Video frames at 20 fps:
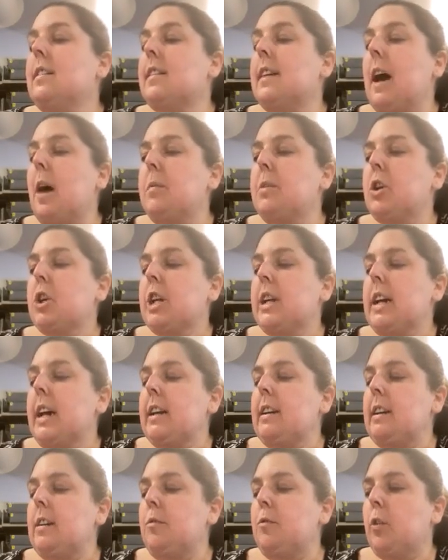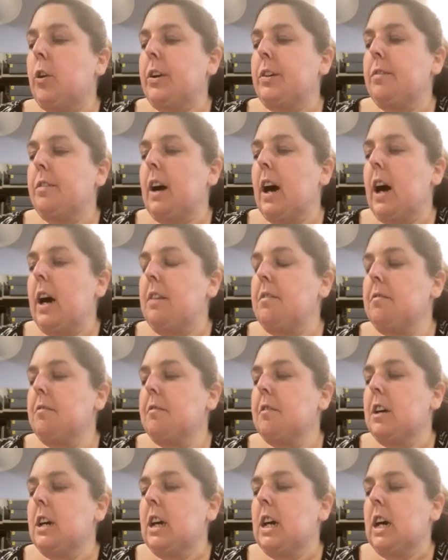established in 1945.
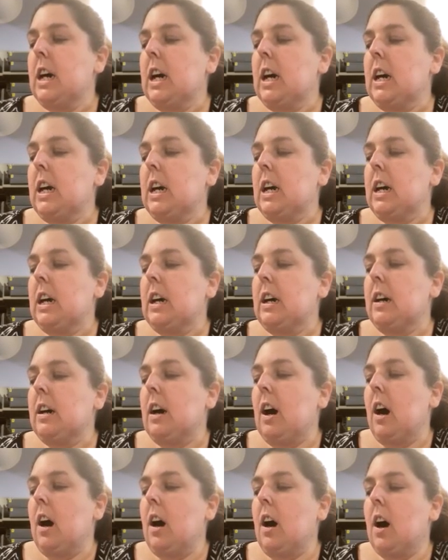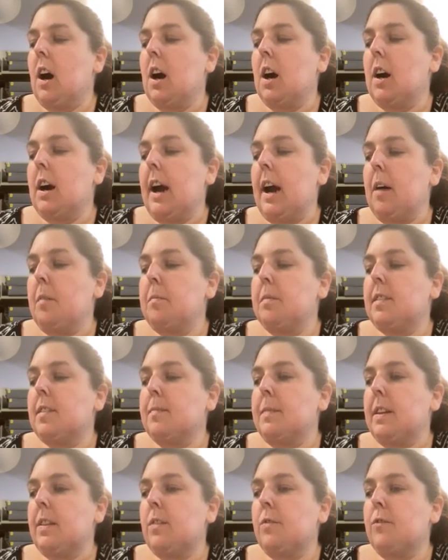R.M.
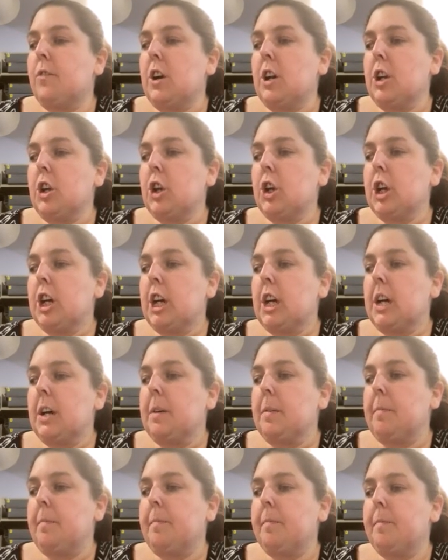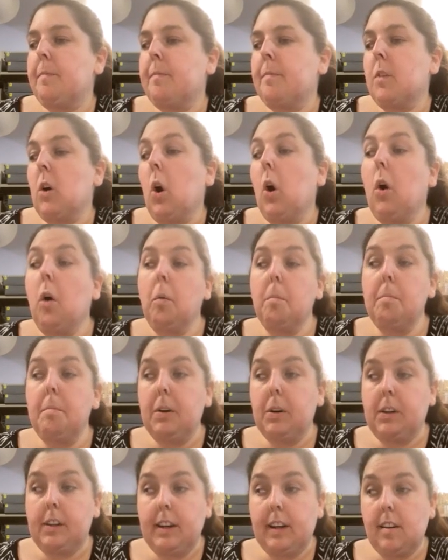Smith's Furniture,
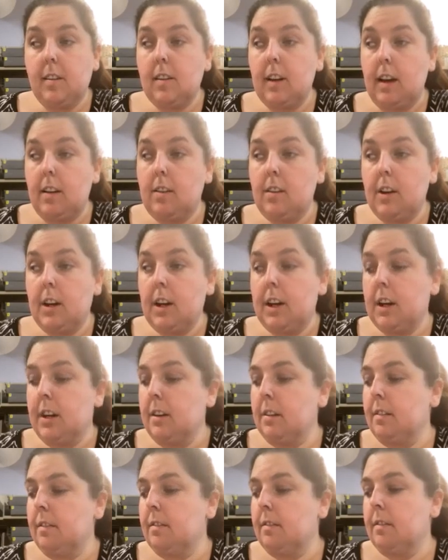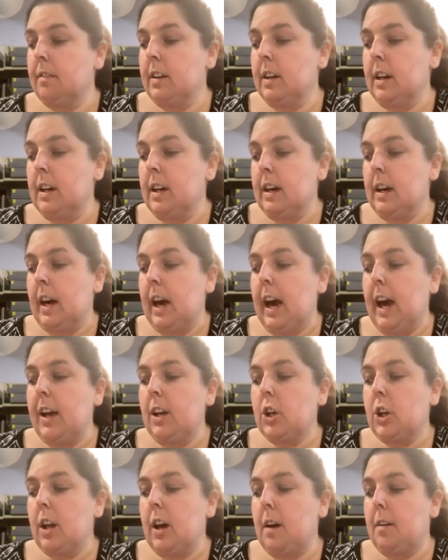Home Building Center,
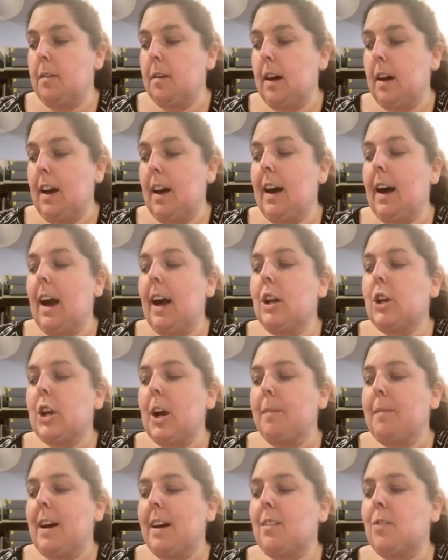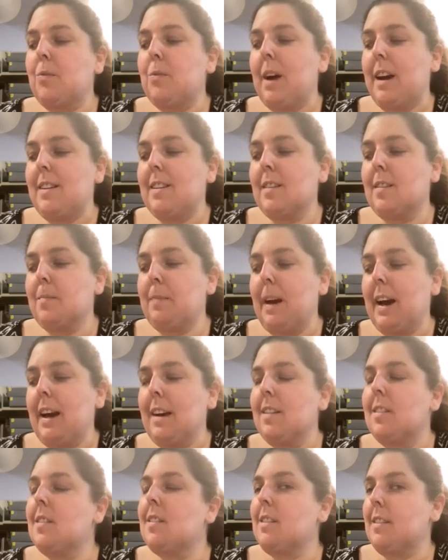HMS
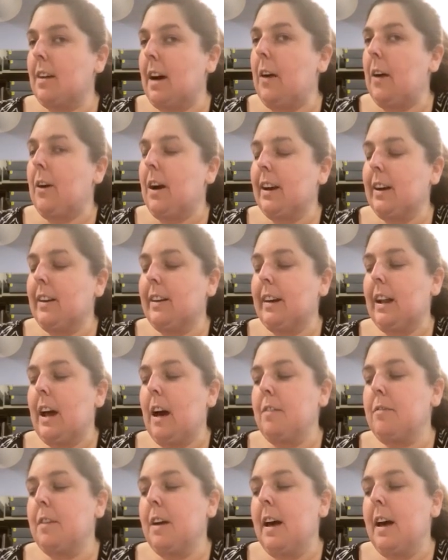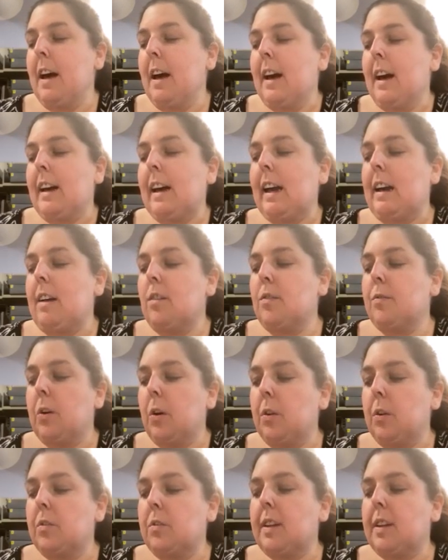Rent-A-Space, ironically enough, Guy's
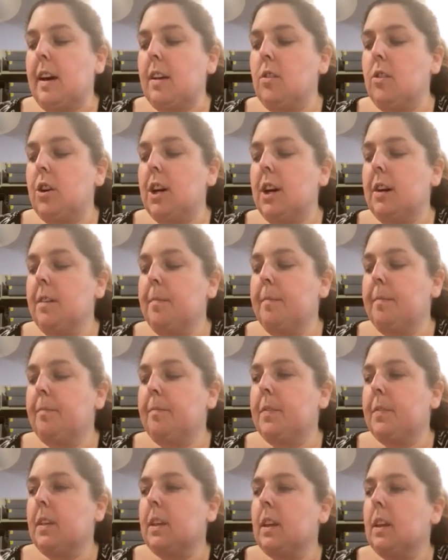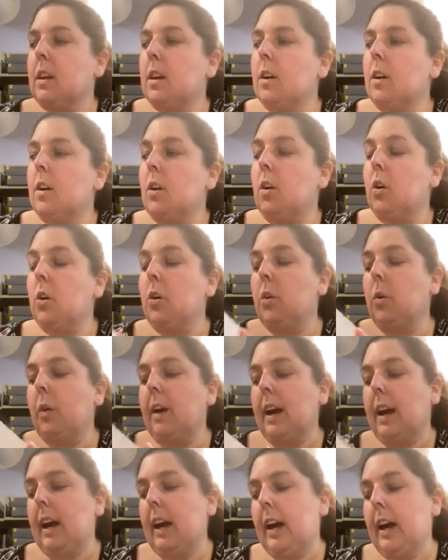Photo Center,
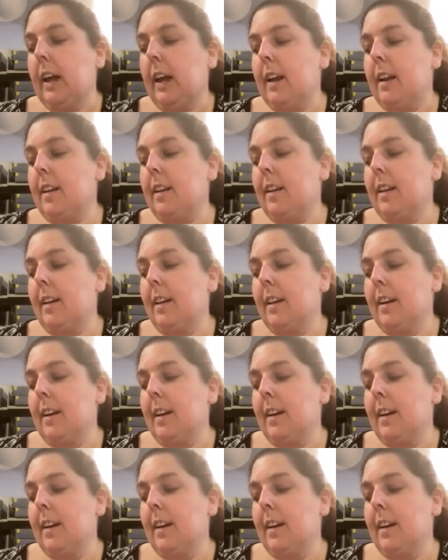who in